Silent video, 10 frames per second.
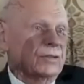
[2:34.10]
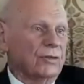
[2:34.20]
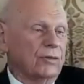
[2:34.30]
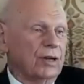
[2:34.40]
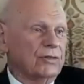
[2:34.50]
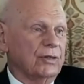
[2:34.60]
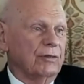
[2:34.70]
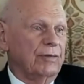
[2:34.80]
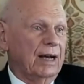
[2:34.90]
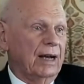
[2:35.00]

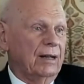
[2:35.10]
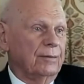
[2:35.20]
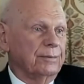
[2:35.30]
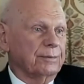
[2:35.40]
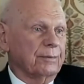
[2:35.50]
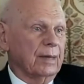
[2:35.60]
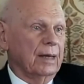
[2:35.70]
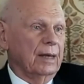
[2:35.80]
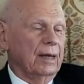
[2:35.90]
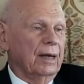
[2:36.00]
extraterrestrial file
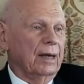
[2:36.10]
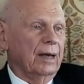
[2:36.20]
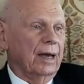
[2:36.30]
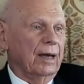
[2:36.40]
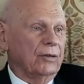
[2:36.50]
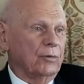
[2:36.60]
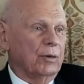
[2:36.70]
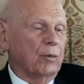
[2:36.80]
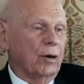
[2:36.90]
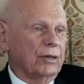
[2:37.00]
and to
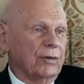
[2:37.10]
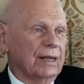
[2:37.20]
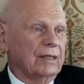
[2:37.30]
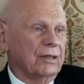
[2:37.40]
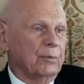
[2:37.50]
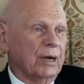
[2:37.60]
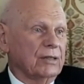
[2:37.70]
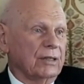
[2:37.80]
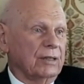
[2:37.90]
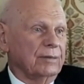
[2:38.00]
report directly to the
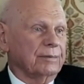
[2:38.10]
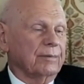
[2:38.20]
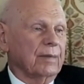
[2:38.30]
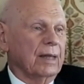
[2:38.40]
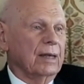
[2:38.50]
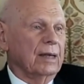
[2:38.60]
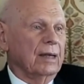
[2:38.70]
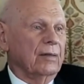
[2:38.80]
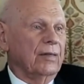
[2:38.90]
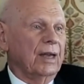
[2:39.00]
president.
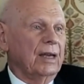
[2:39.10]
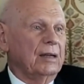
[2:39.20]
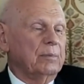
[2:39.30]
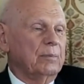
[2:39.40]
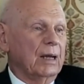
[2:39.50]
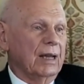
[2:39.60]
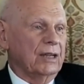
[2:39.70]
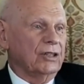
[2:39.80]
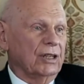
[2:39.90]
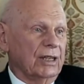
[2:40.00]
They
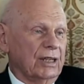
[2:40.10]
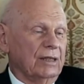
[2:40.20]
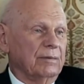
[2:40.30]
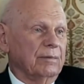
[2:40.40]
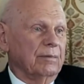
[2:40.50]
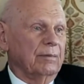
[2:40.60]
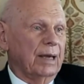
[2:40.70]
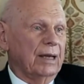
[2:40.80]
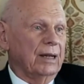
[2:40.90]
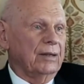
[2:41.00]
allegedly
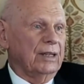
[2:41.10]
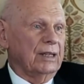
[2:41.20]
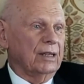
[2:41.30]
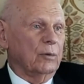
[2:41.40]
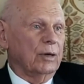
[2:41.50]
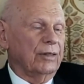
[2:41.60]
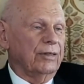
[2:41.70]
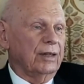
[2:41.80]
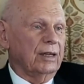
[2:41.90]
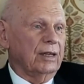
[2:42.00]
made a deal
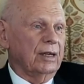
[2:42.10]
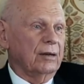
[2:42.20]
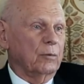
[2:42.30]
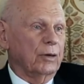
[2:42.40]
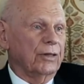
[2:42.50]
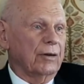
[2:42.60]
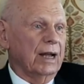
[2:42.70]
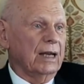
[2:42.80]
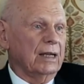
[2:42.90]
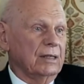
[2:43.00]
with the
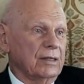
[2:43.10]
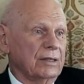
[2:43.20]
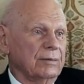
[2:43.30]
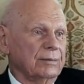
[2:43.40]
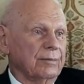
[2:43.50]
Greys